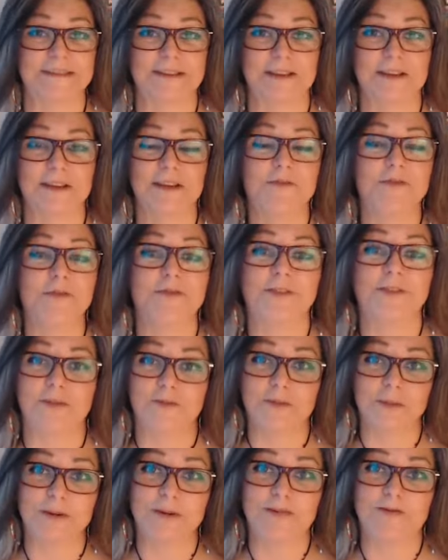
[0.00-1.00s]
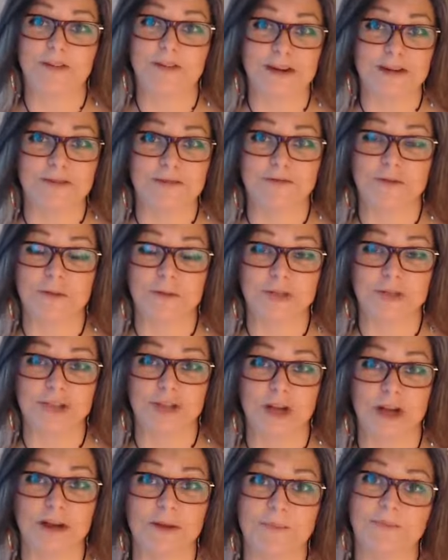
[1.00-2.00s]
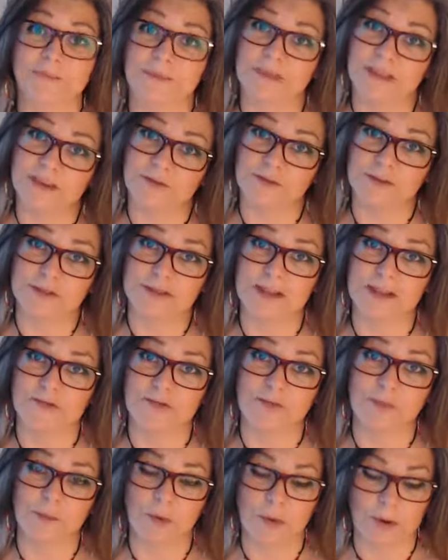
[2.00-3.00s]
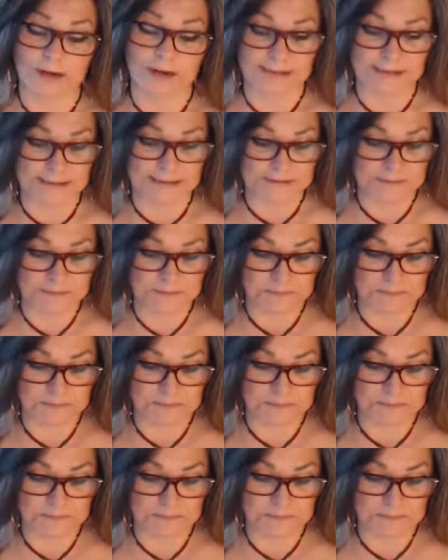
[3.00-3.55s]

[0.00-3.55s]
If you've ever been fired from a job, give yourself a point.